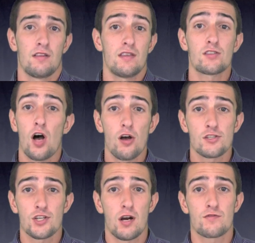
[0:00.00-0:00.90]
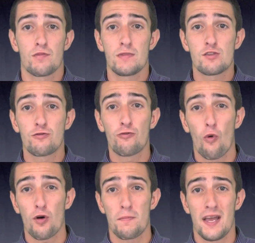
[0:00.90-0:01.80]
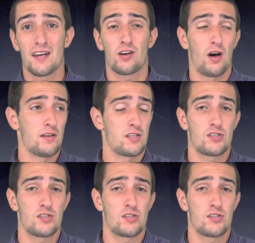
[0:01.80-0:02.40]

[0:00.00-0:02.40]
This all starts from these four main causes.